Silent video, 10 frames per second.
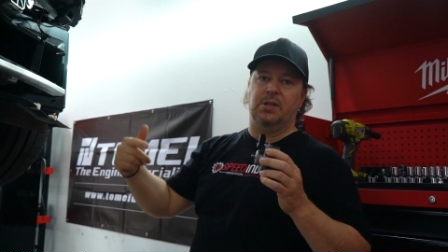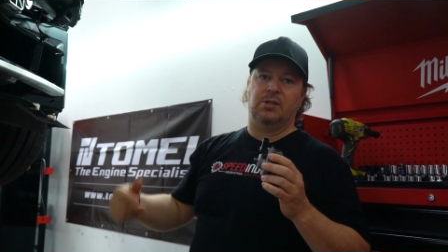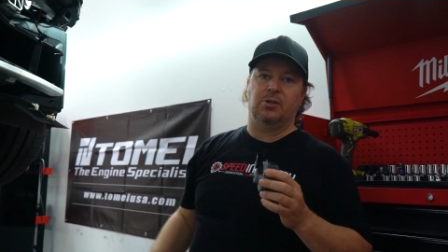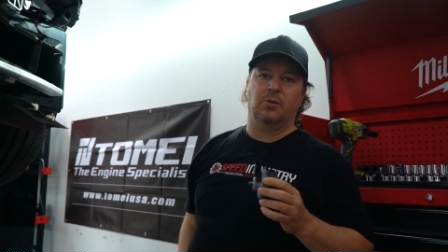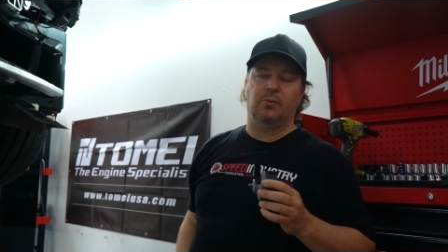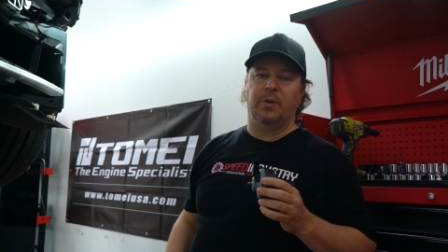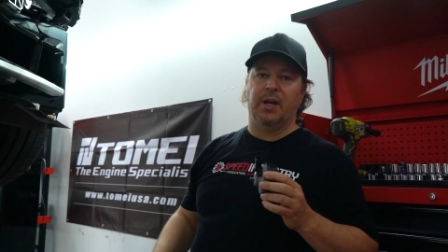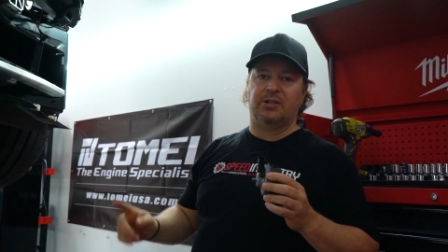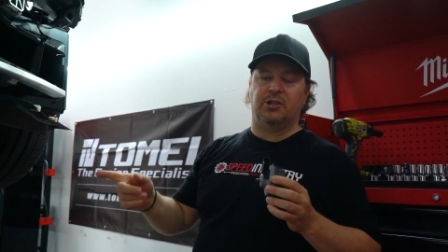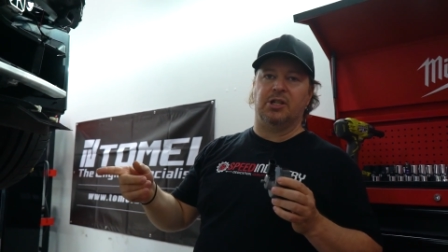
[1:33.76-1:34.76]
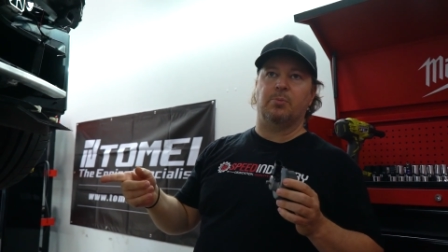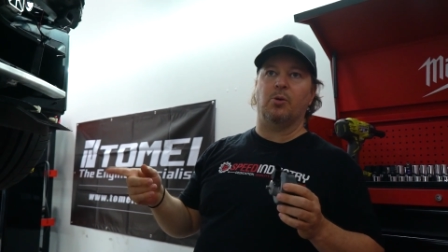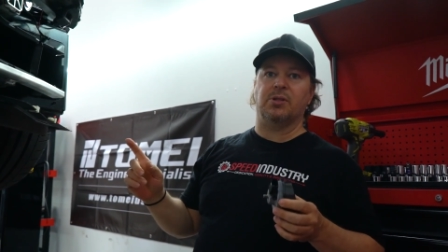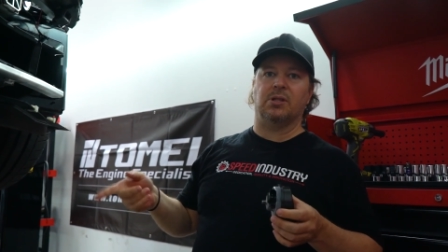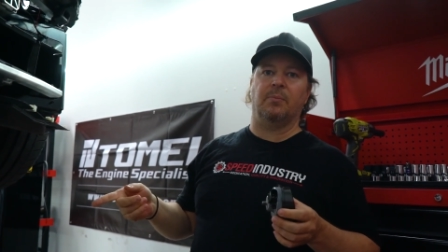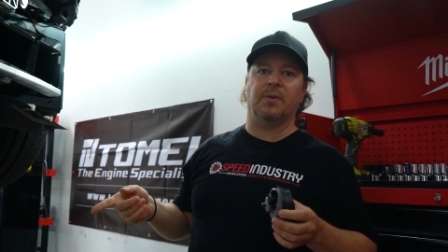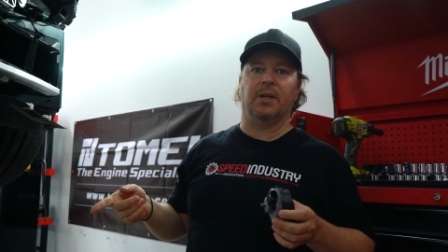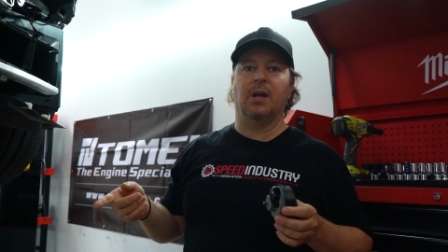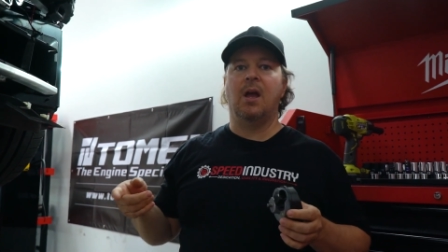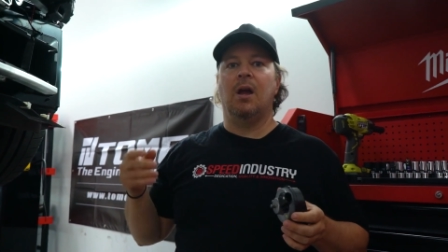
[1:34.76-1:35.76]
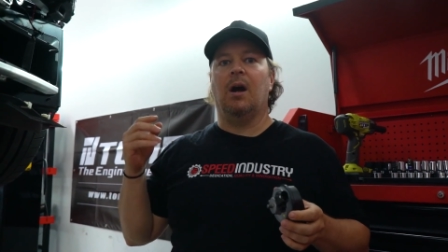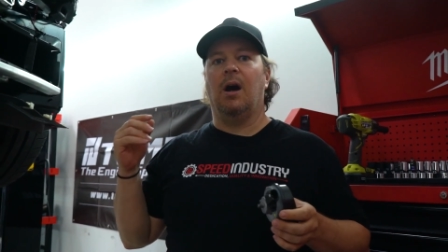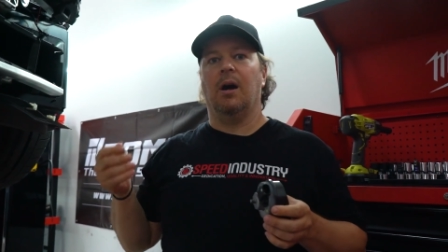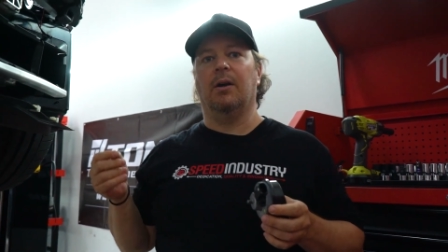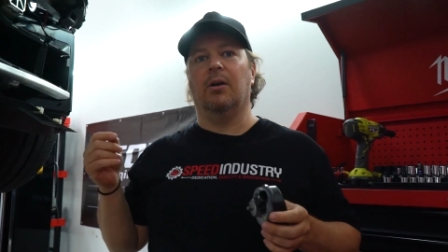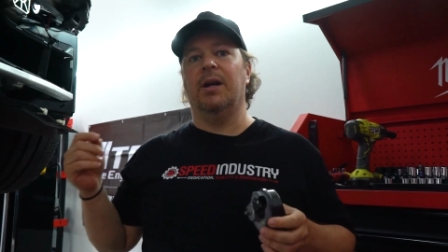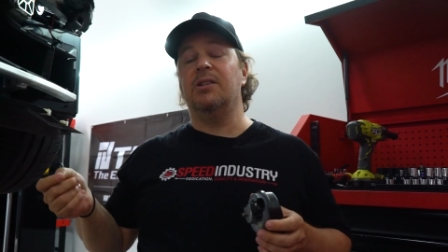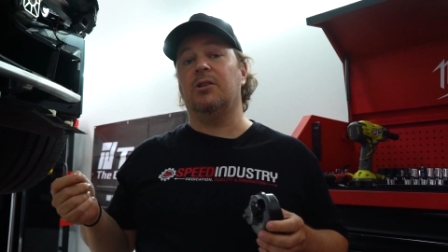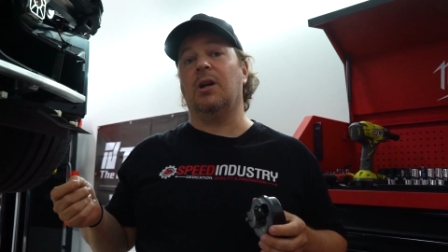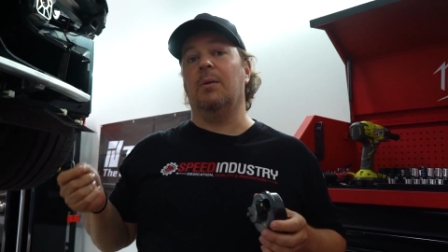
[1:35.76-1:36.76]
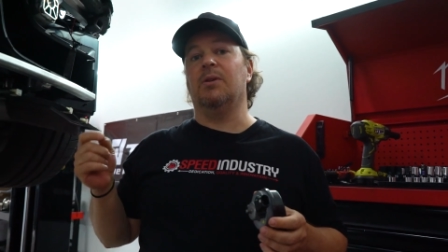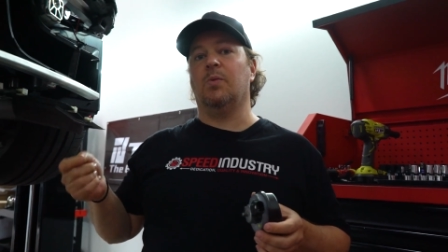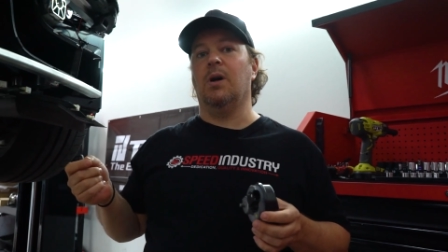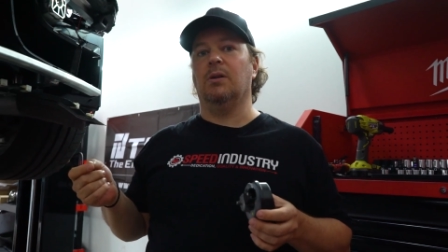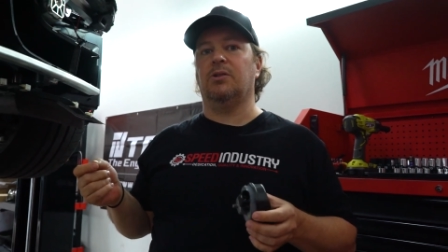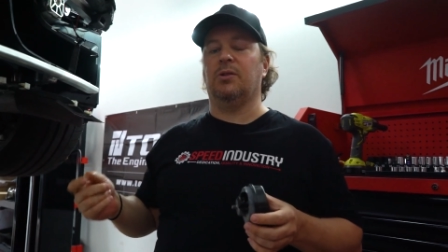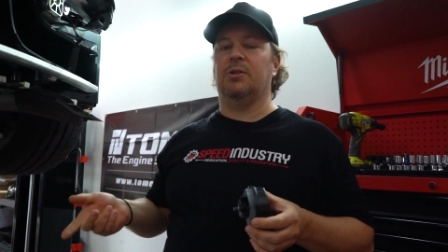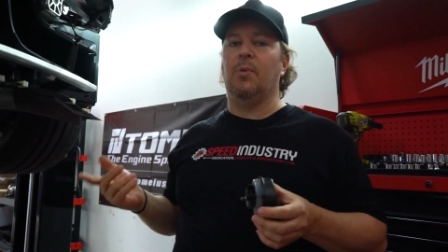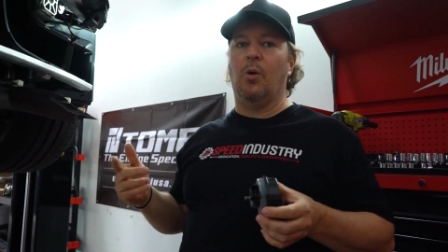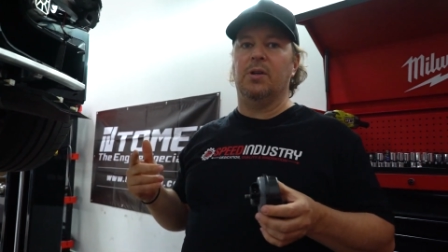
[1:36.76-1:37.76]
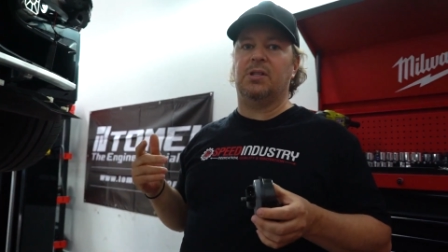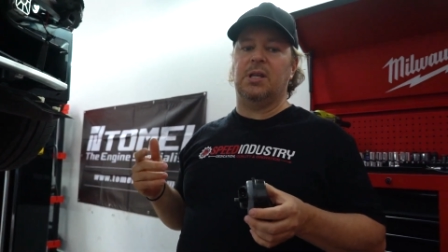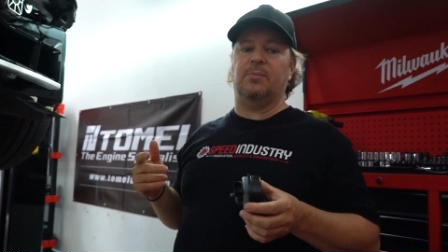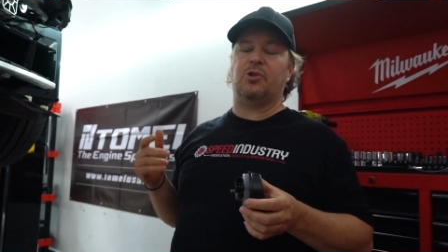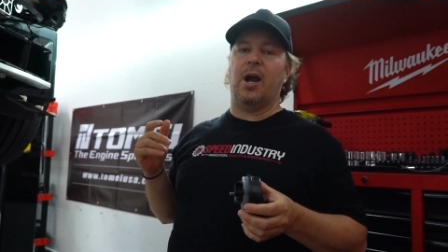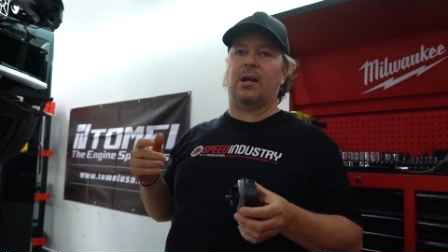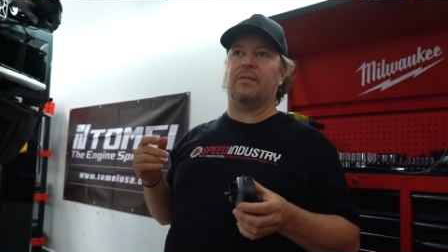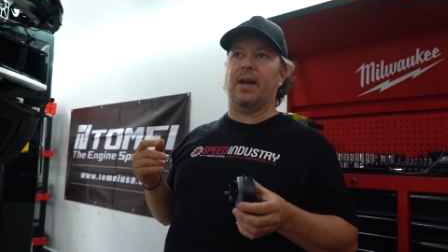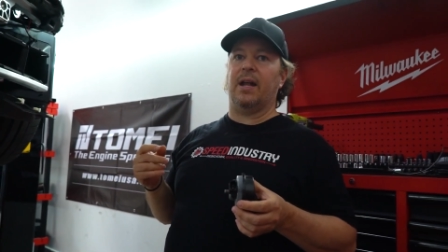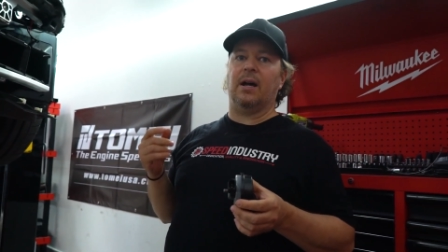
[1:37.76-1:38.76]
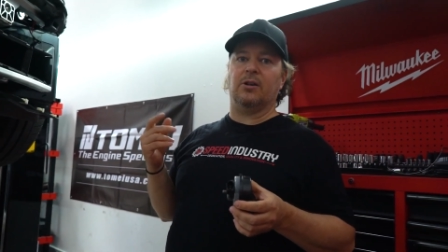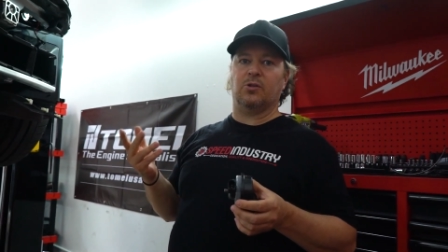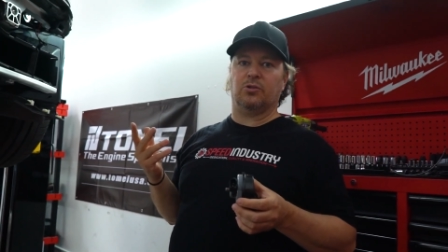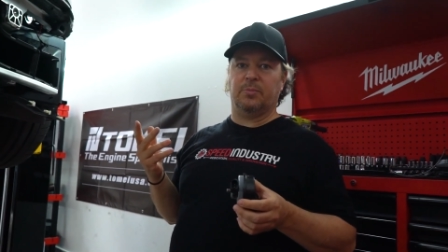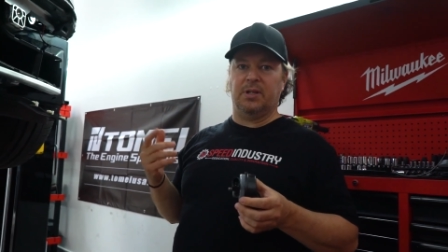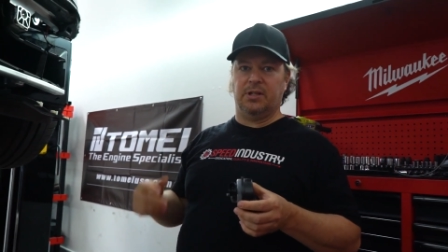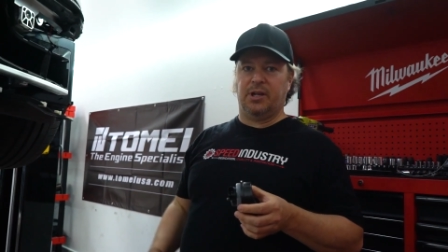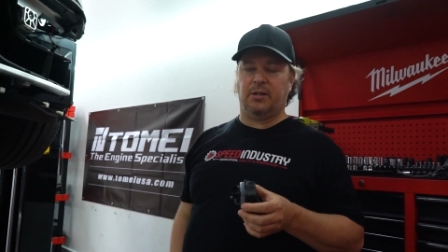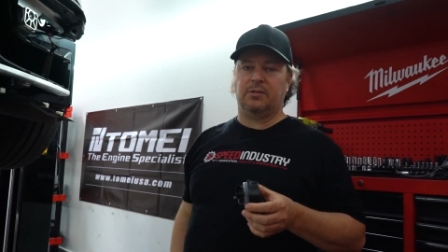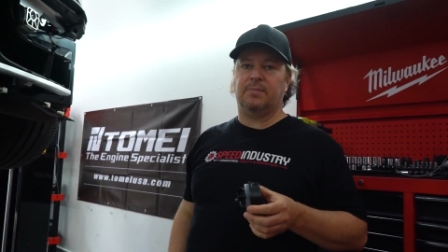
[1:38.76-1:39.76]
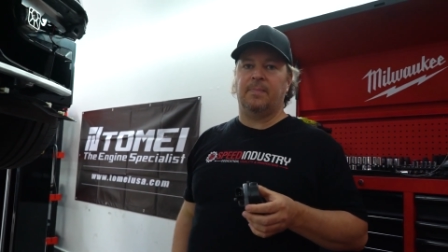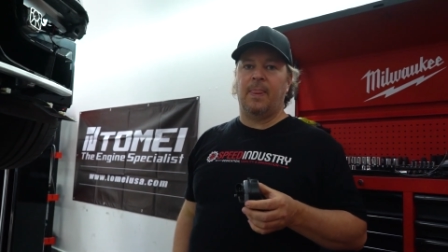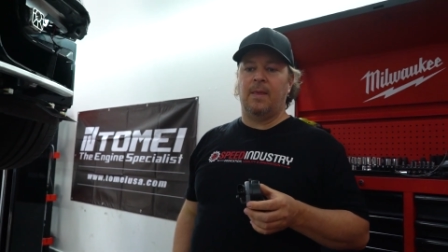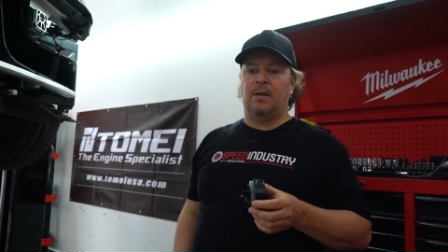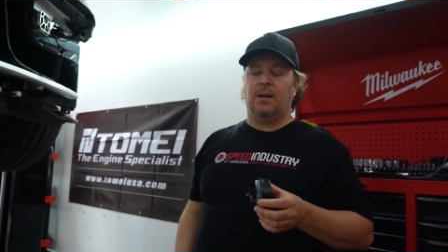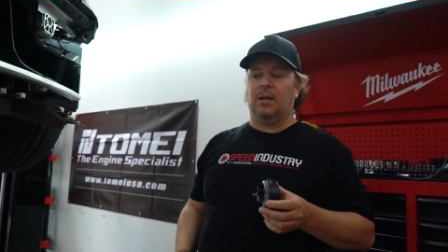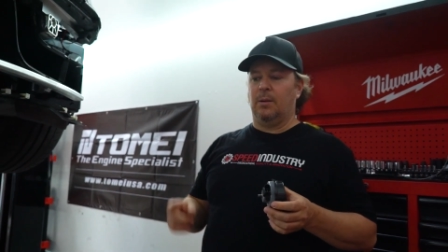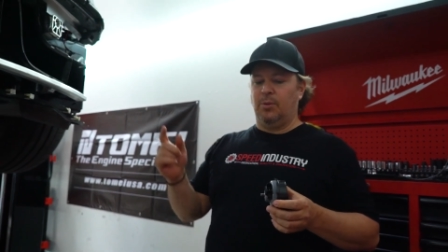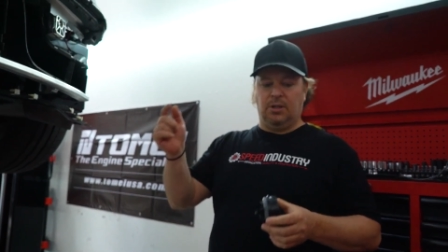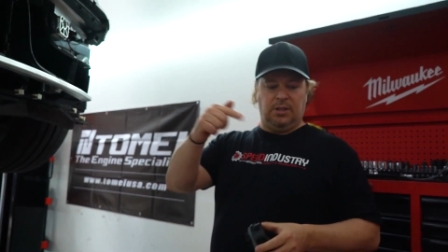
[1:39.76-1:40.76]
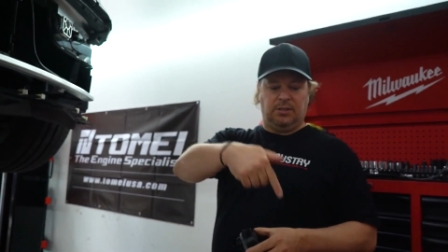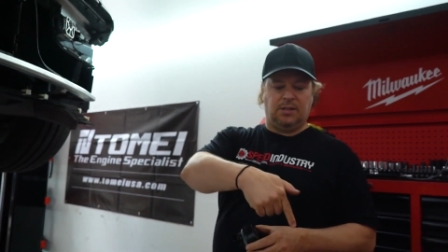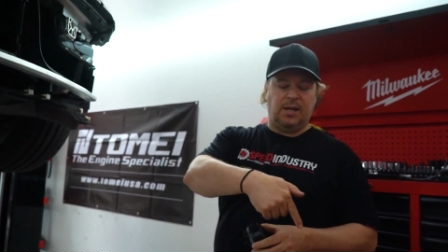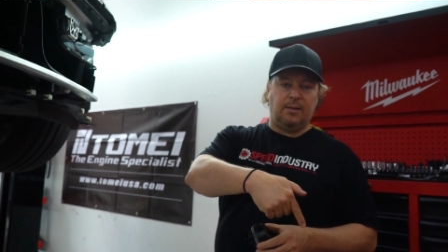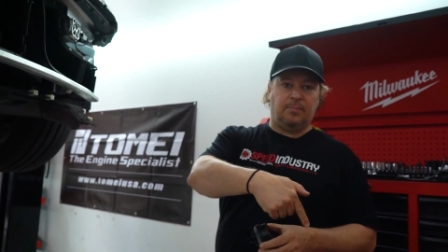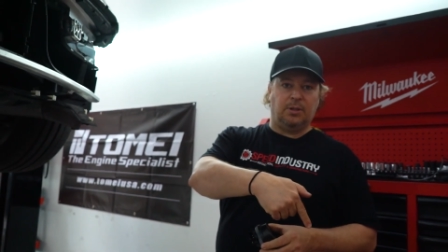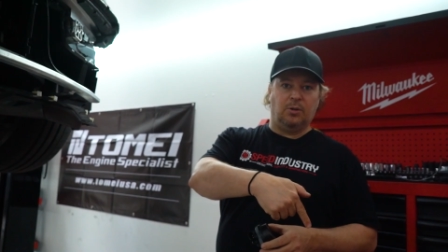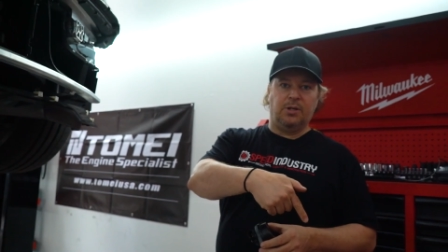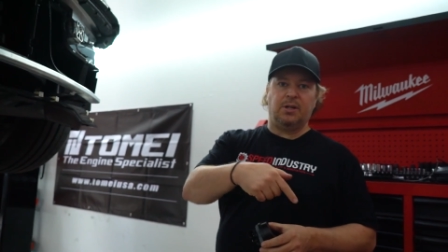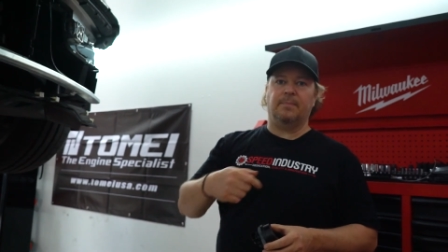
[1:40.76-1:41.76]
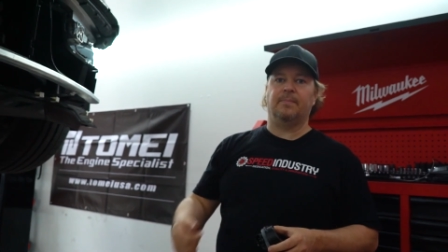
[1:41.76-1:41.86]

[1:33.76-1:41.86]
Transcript: these two. We actually just posted something on our Instagram as well, so you can always keep track of that on our social media channels. And I'll put a link to that below here.